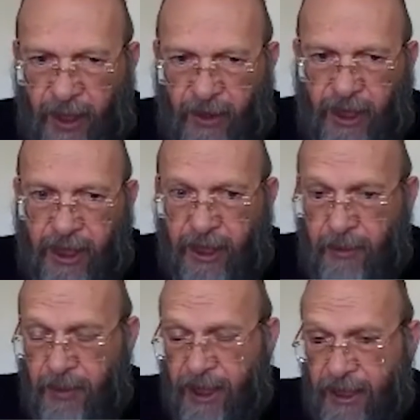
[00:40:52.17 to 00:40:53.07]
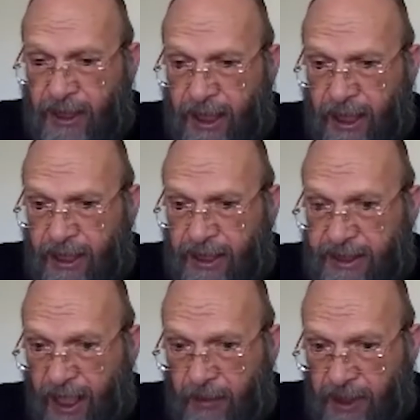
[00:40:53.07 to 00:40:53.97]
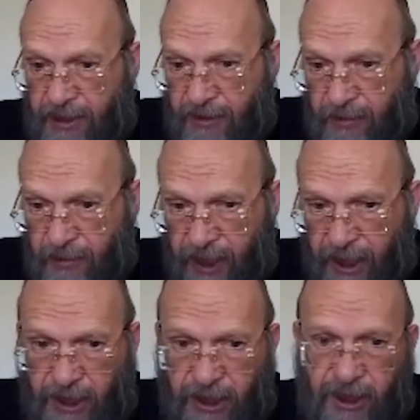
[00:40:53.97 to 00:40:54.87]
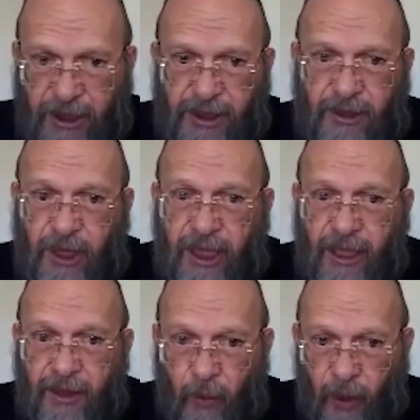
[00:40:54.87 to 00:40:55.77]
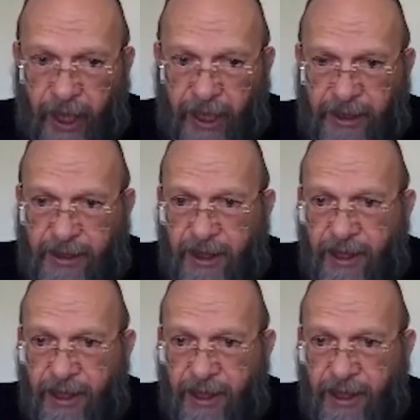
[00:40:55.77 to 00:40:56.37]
you'll get the same expression. So you'll get twice.